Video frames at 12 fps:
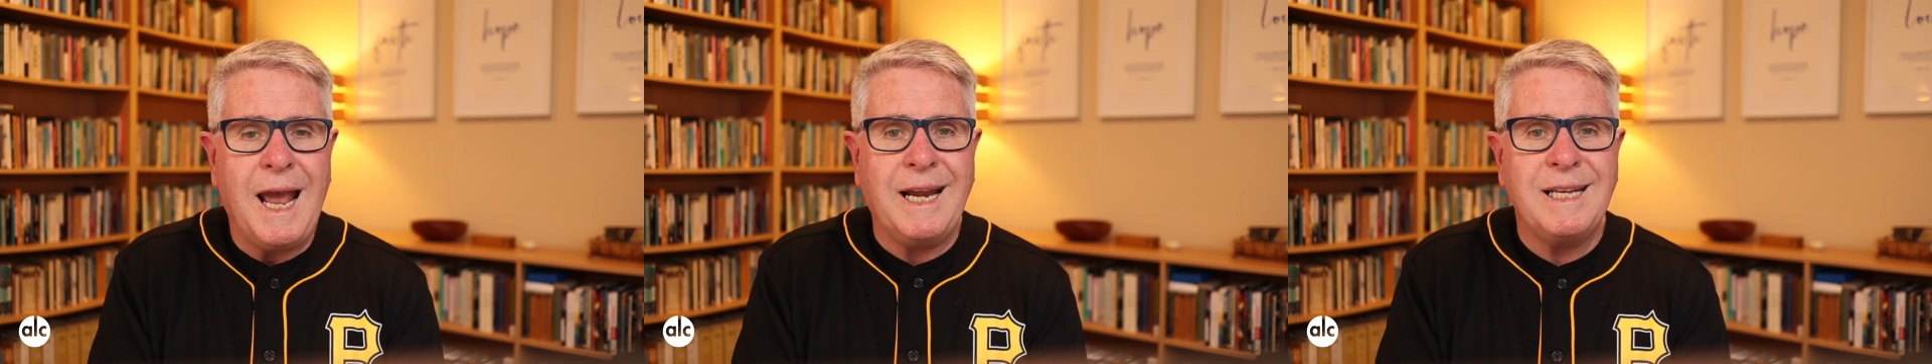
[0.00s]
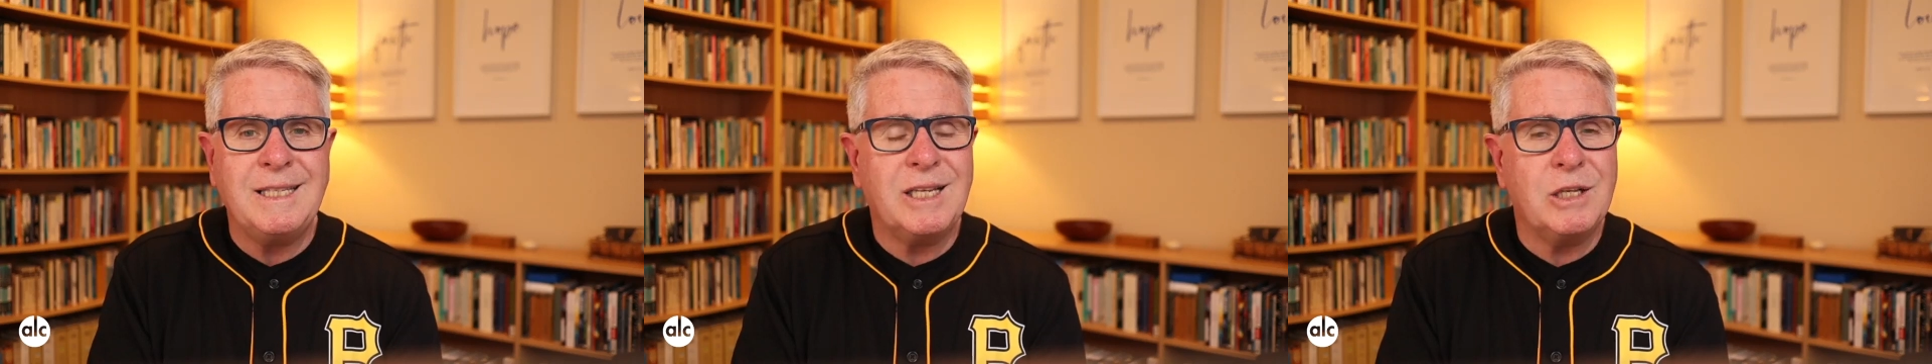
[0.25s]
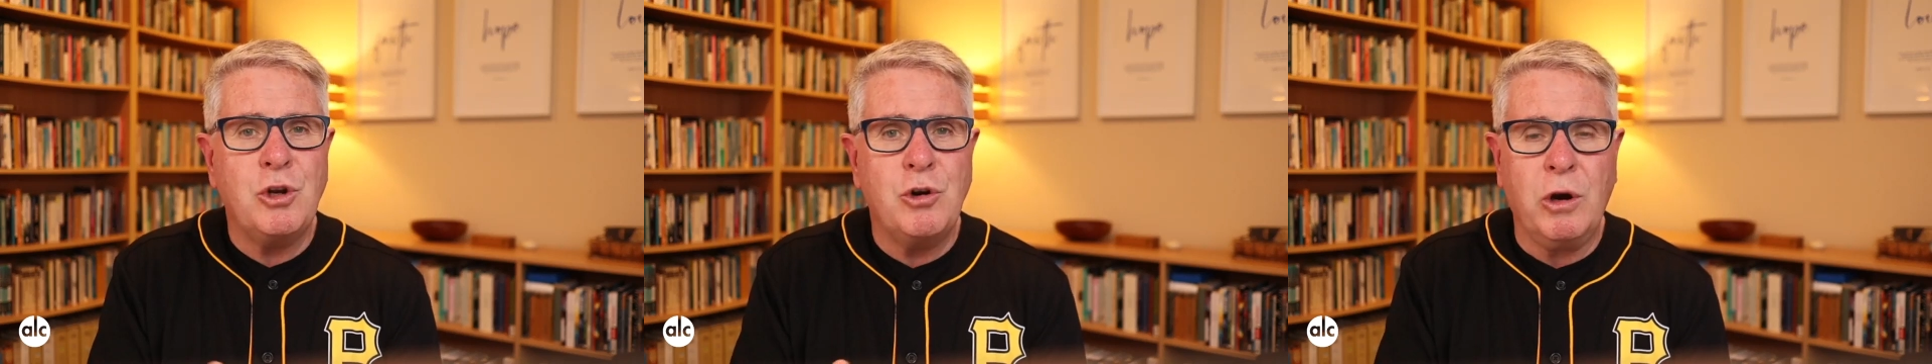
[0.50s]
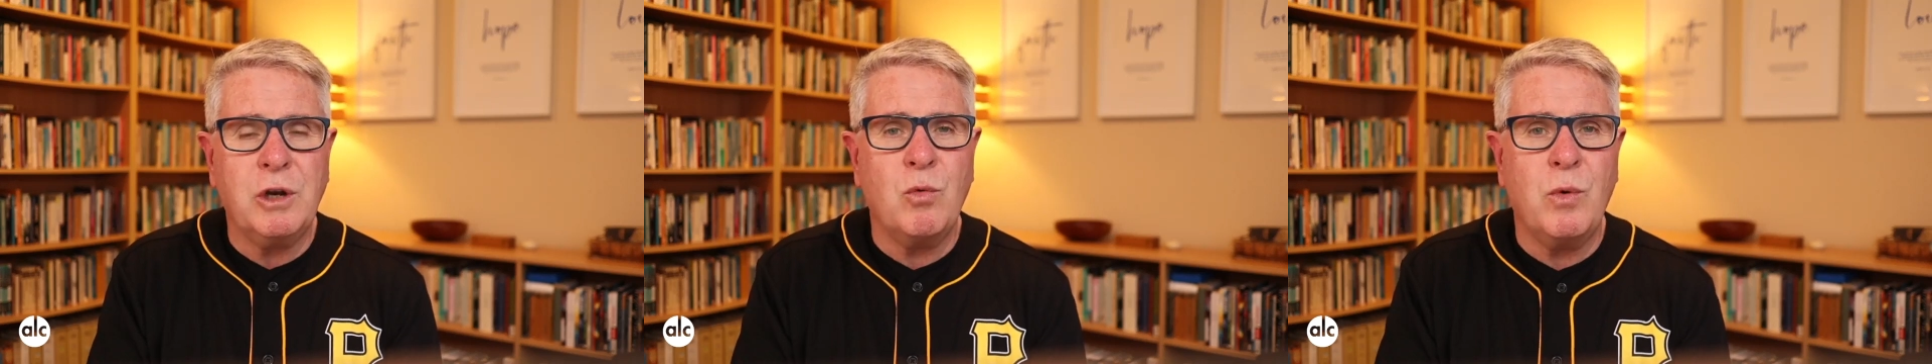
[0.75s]
And he said, You're
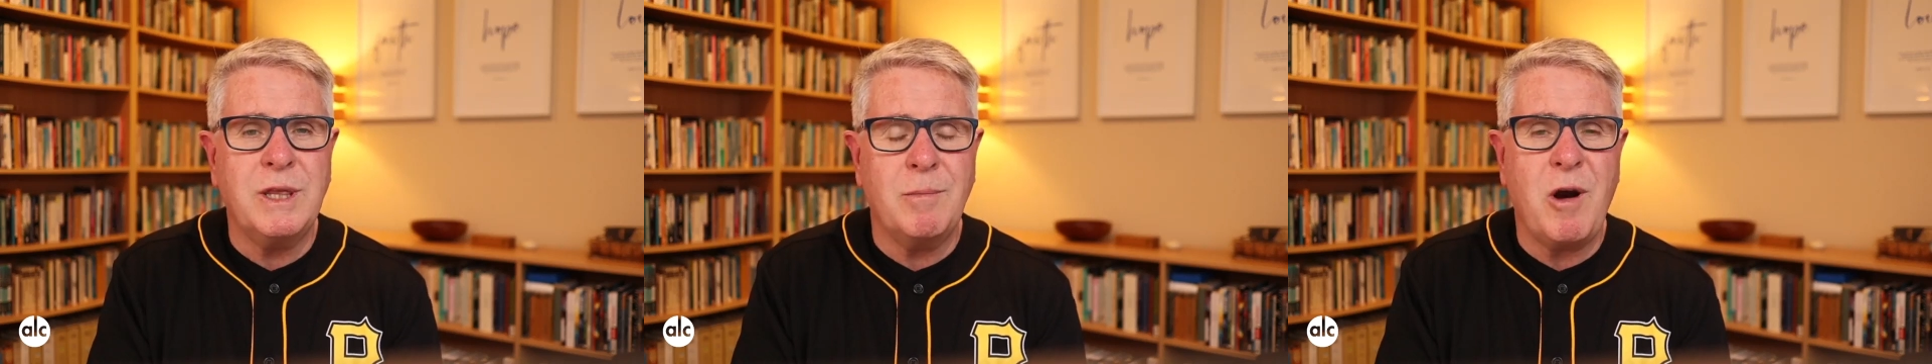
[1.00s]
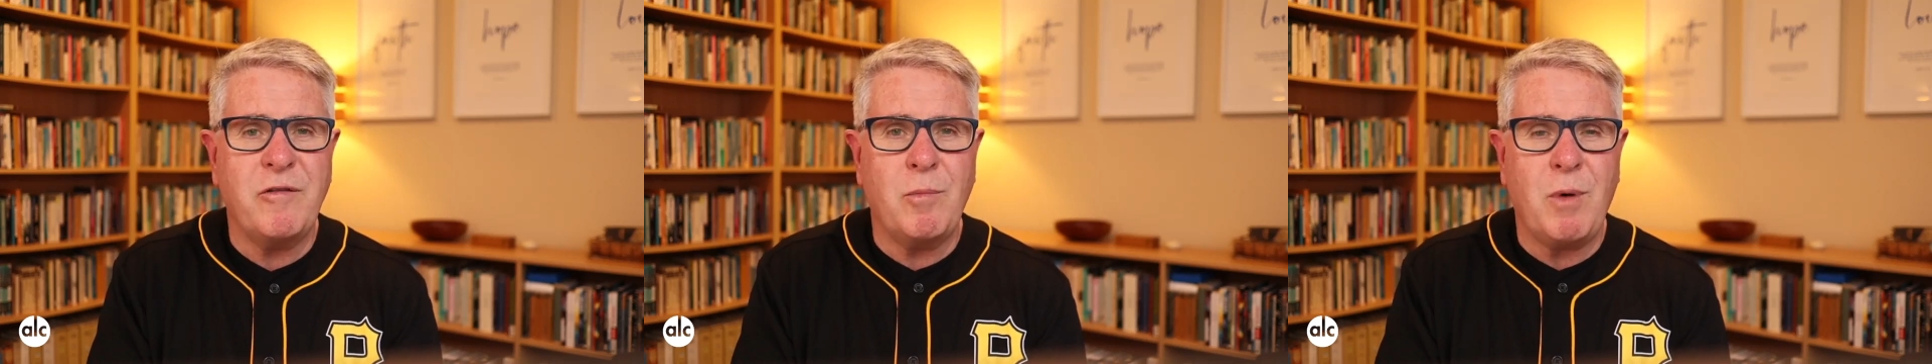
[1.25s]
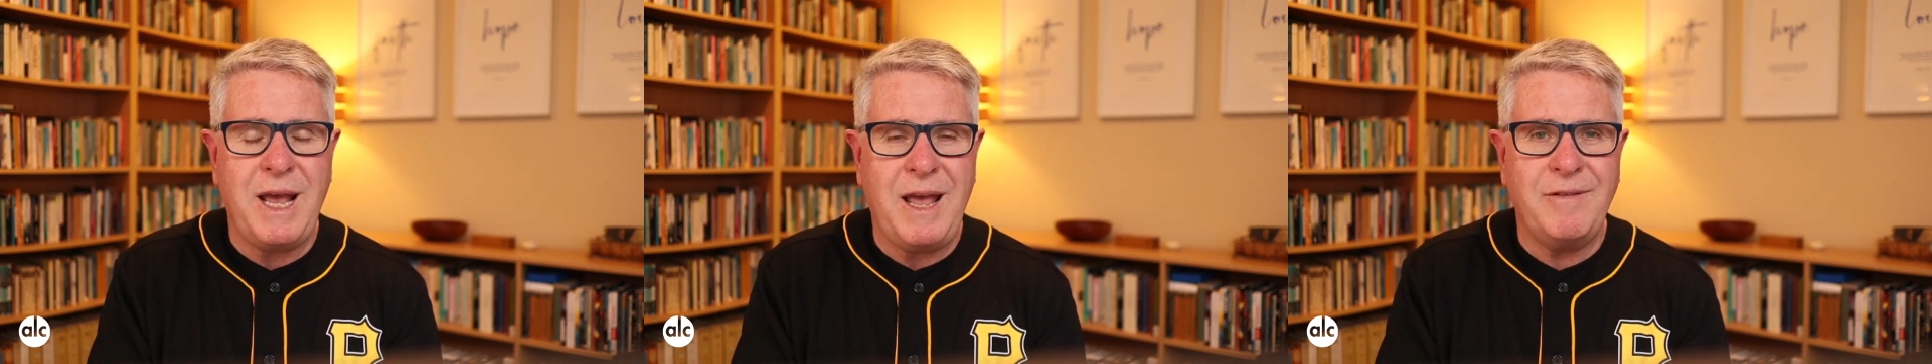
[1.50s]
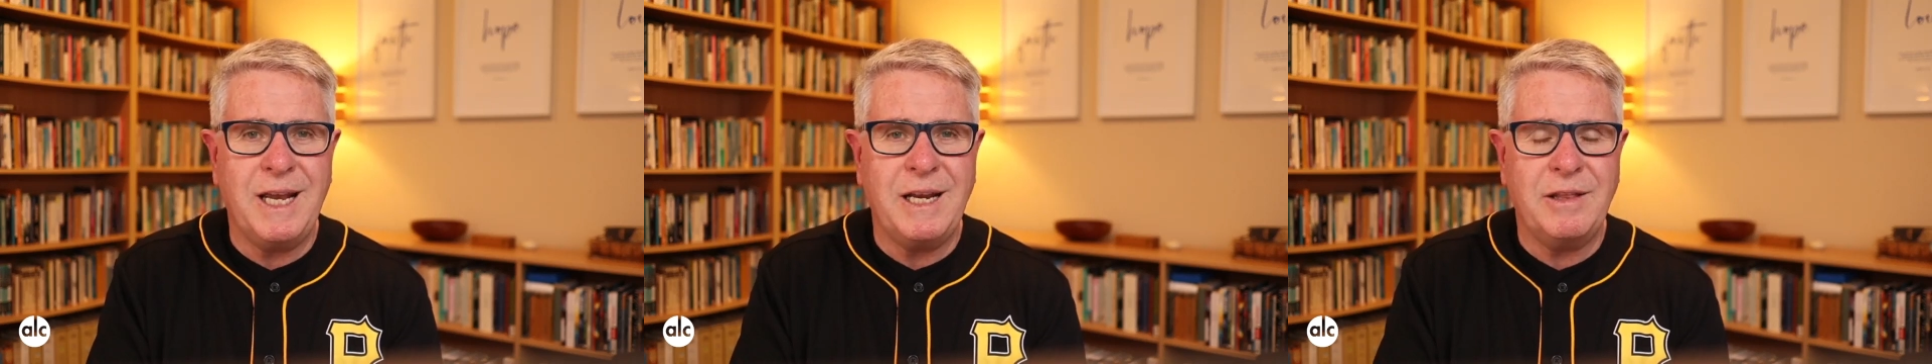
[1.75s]
not going to win them over by having